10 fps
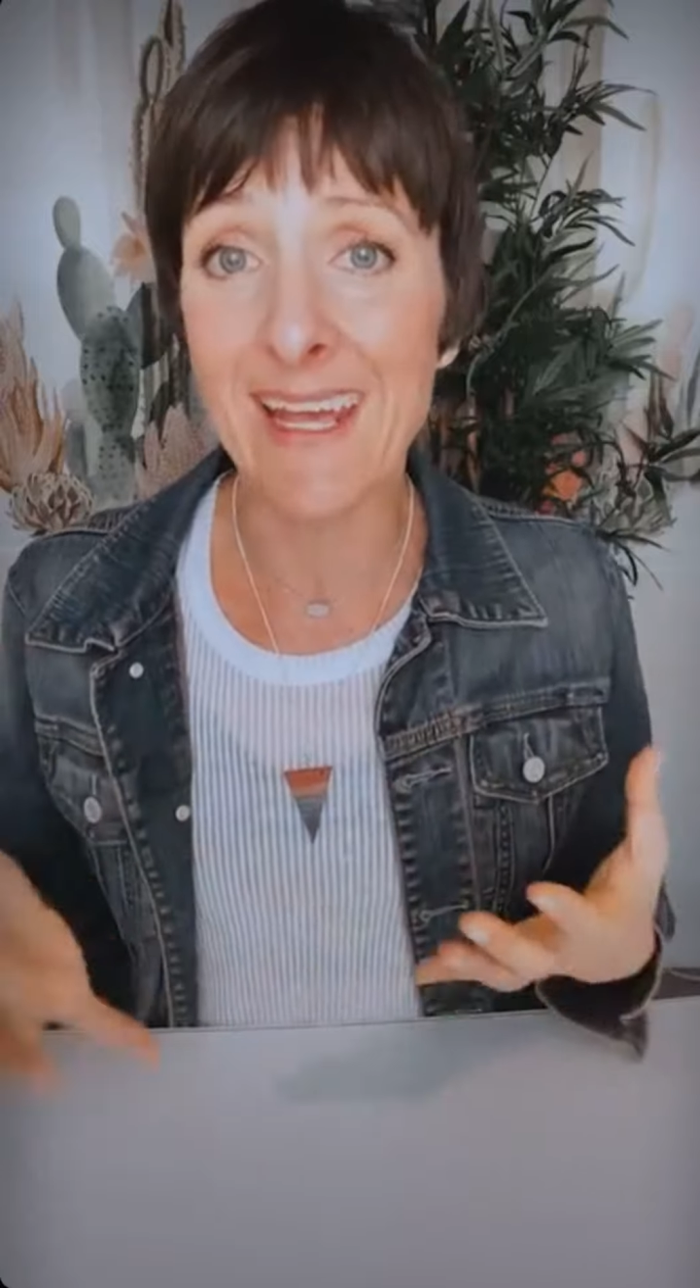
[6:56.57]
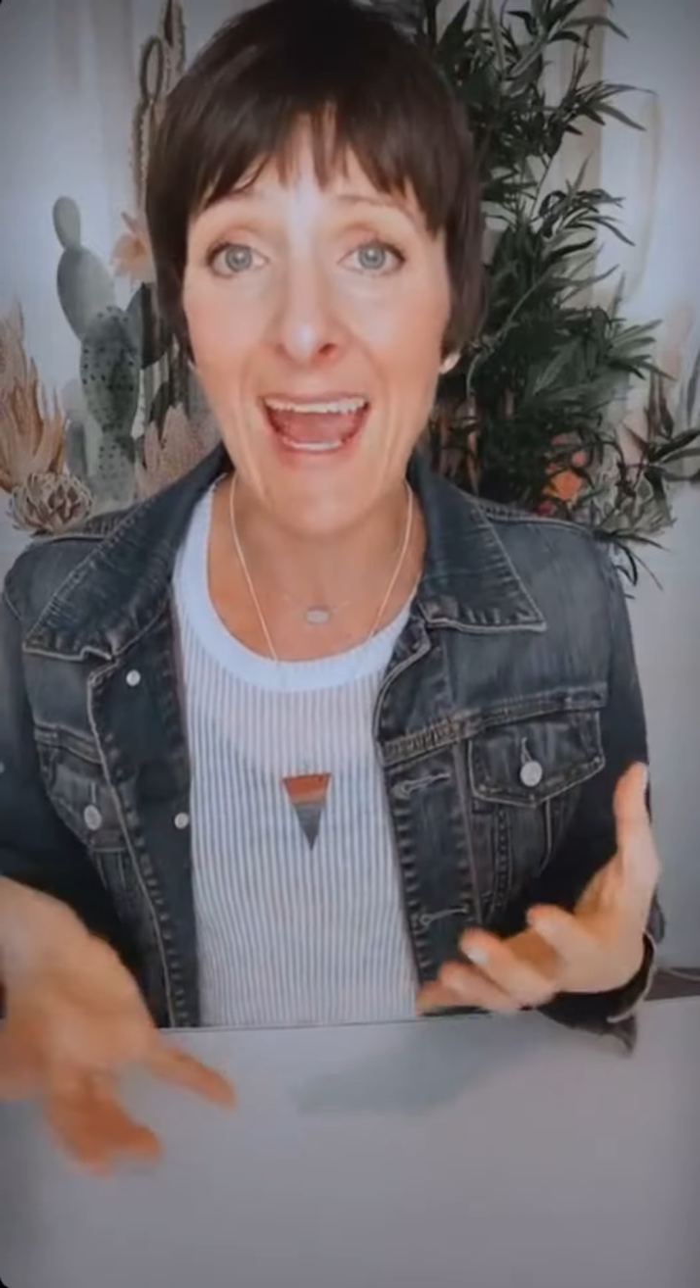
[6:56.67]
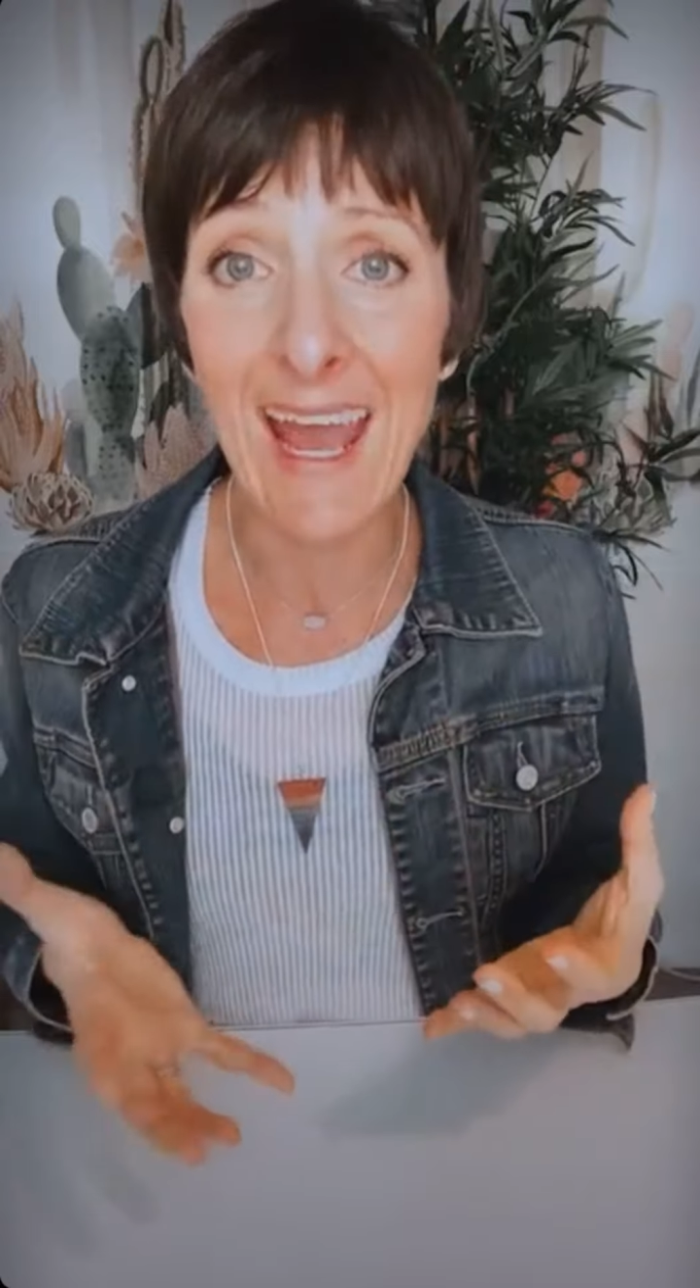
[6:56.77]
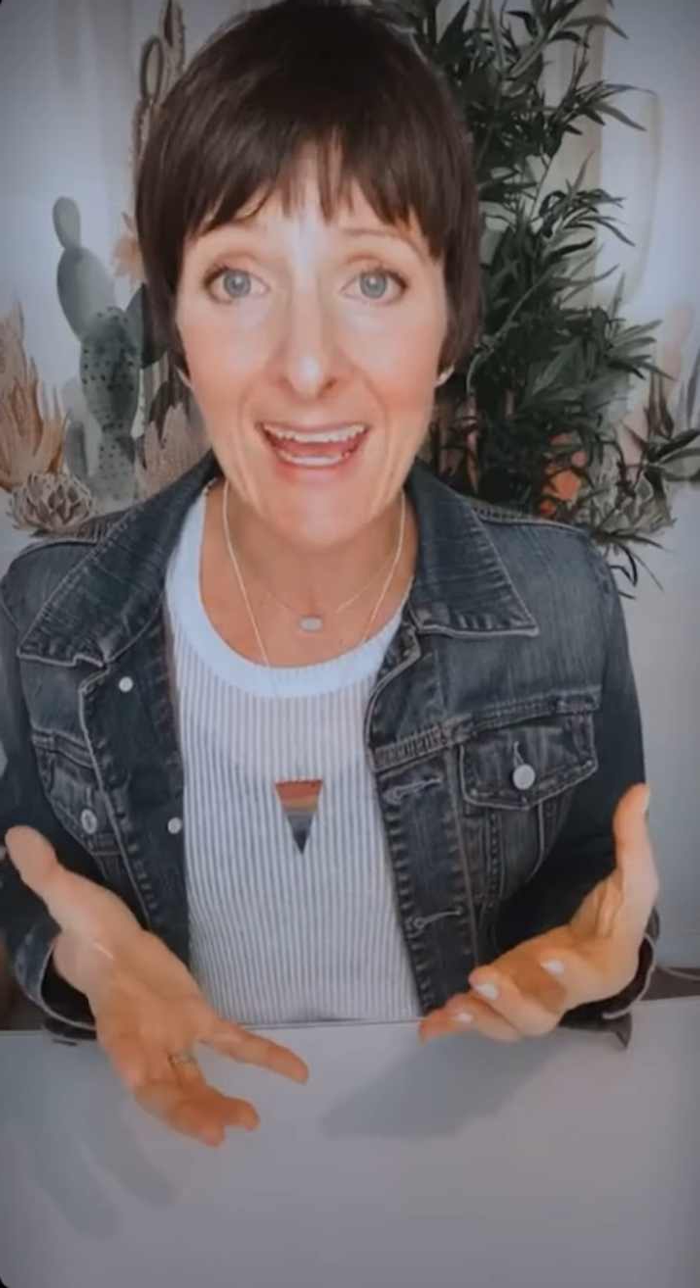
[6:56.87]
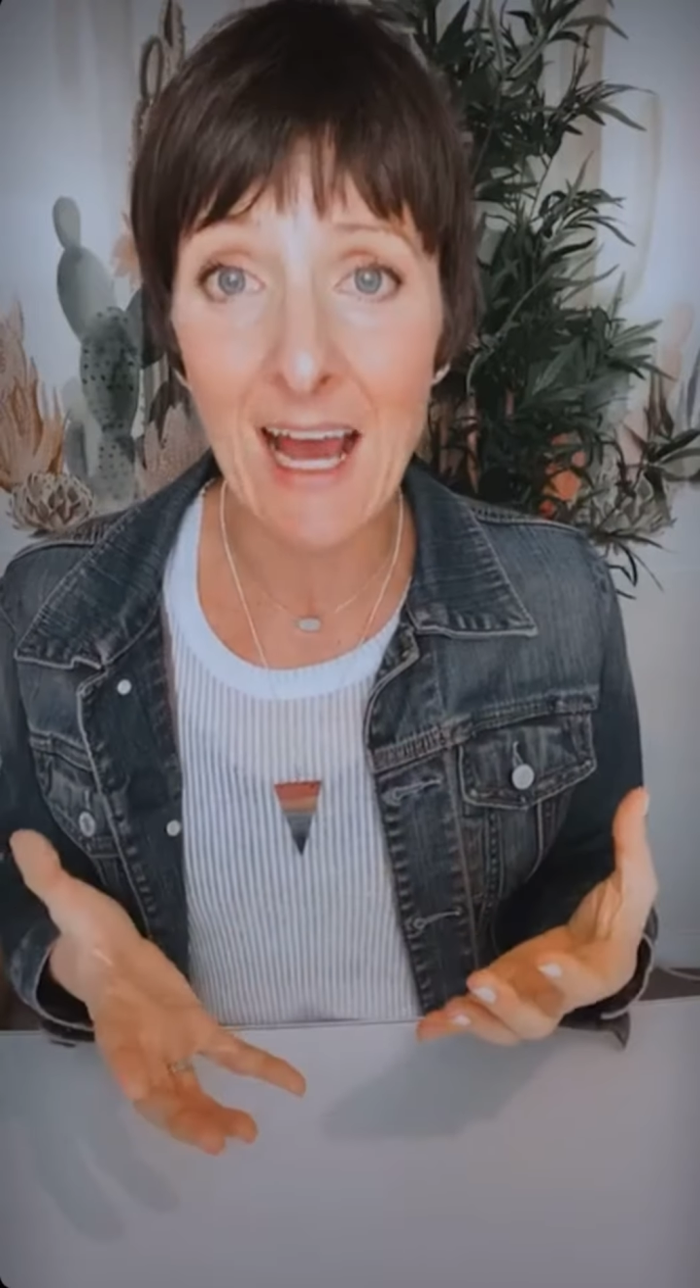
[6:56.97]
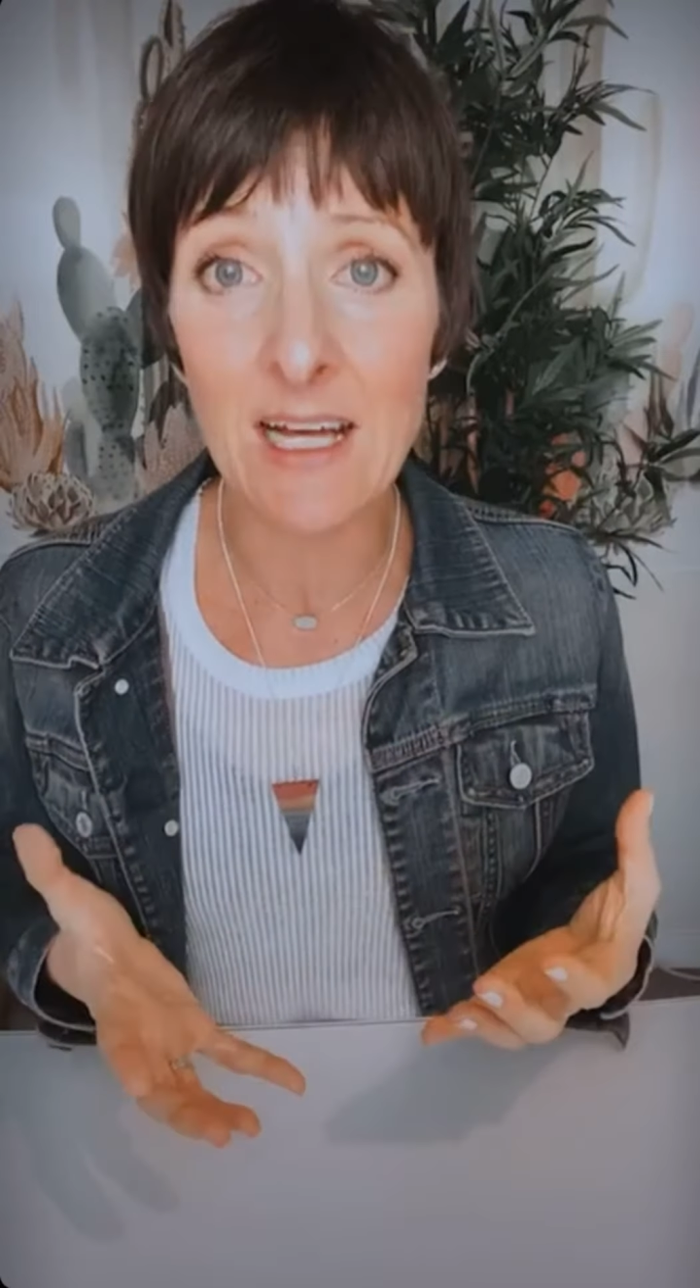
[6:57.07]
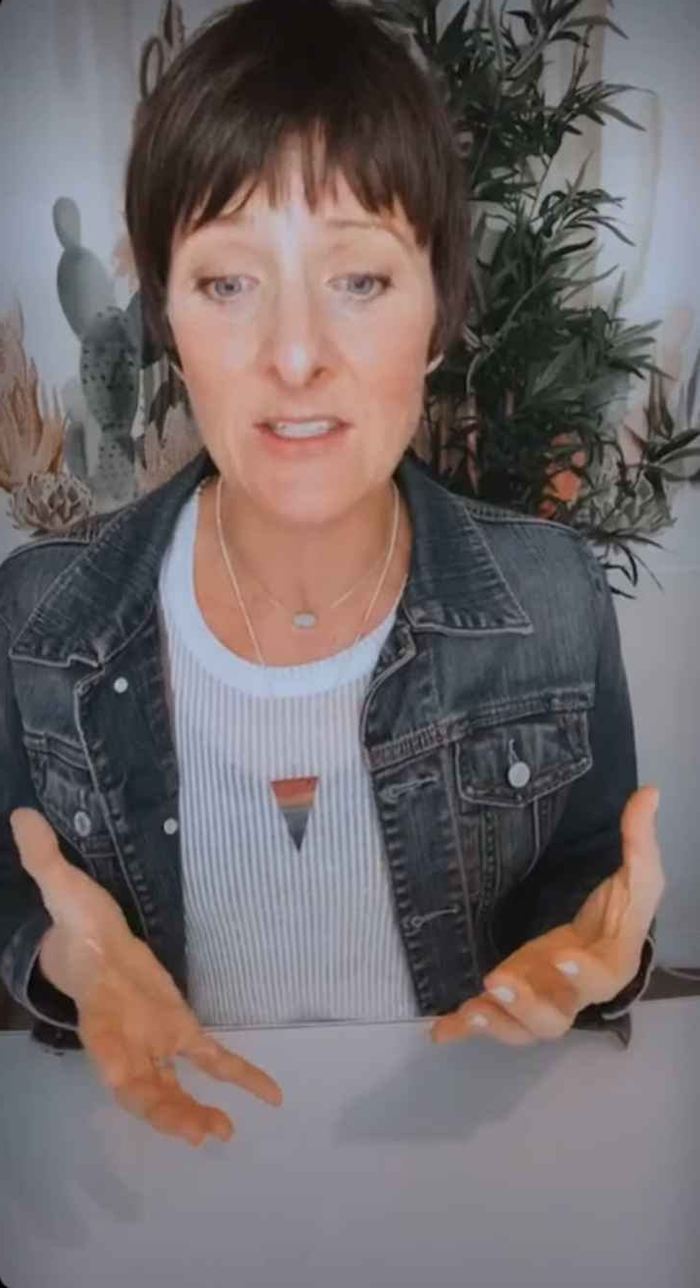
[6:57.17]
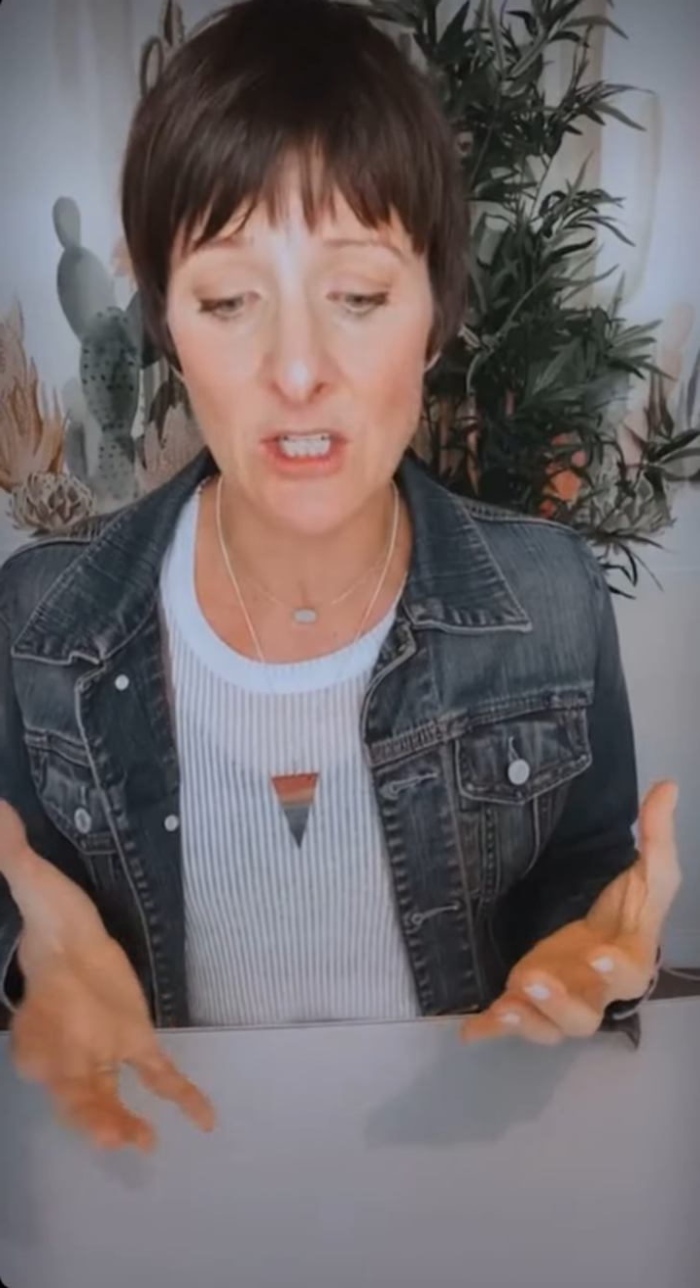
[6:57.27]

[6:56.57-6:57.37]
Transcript: chaos